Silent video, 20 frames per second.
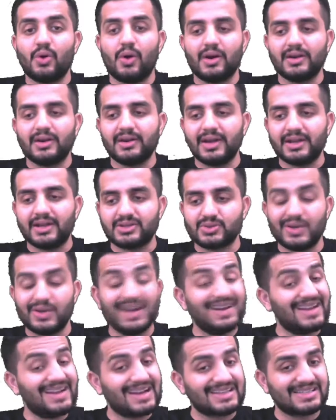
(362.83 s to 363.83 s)
ordering, so
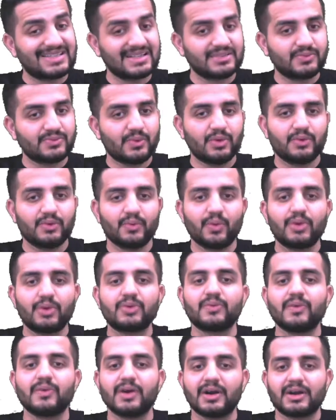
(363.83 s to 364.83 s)
indexings
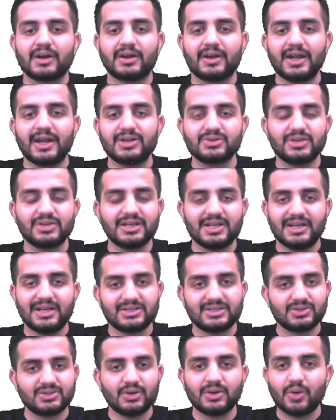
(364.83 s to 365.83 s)
won't work, right? So it
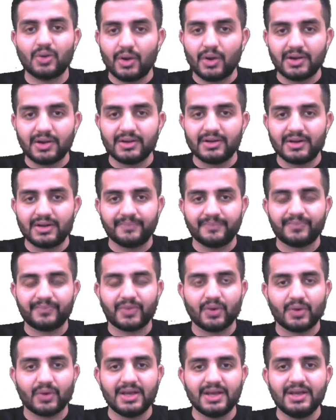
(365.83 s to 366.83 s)
is not ordered,
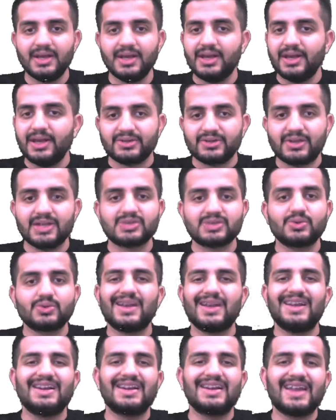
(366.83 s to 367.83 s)
okay? So there's no
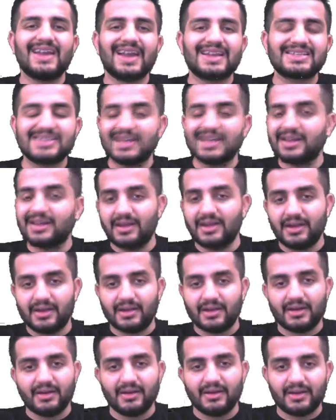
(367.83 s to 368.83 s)
indexing
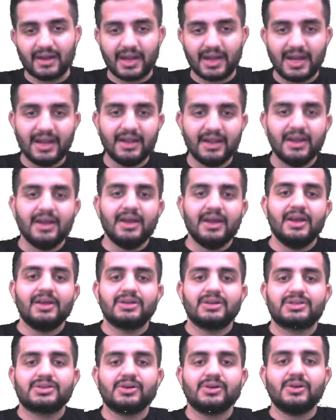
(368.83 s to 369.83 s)
here, right?
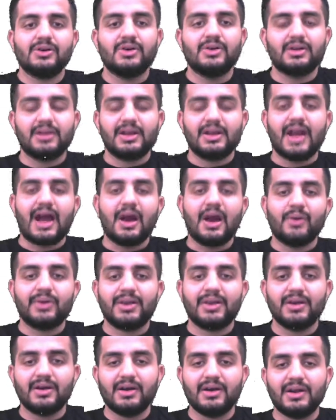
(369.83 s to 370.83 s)
So now
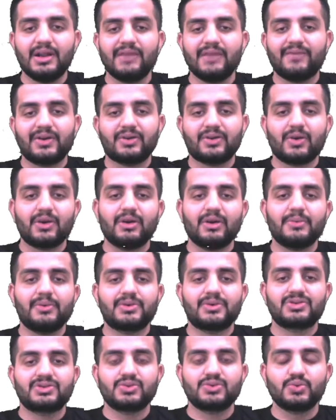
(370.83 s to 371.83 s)
here, if I talk
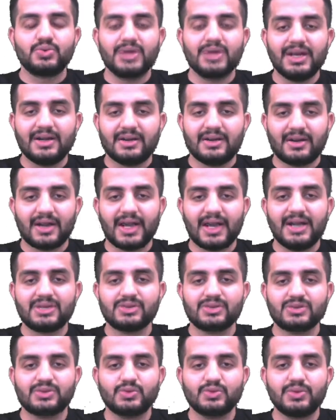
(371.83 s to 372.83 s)
about student, right?
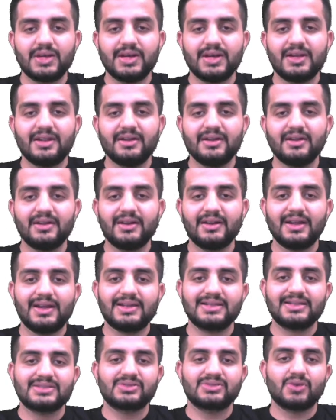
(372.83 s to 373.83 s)
So student here,
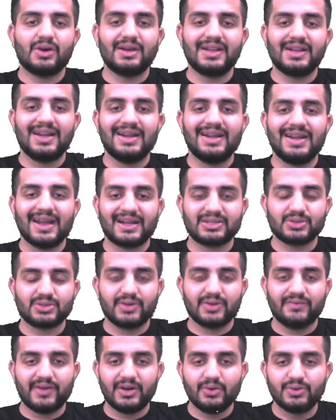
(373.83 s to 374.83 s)
it is not indexed. So
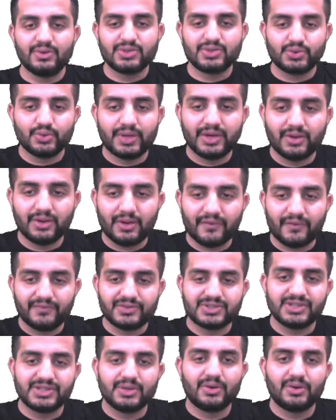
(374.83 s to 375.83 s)
if I do student of
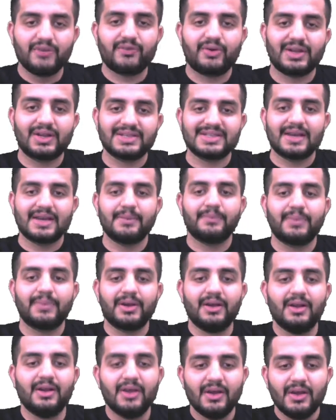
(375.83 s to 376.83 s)
0, for
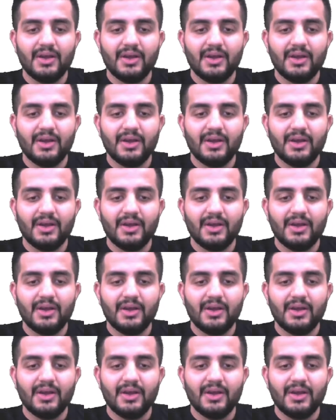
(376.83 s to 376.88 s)
example,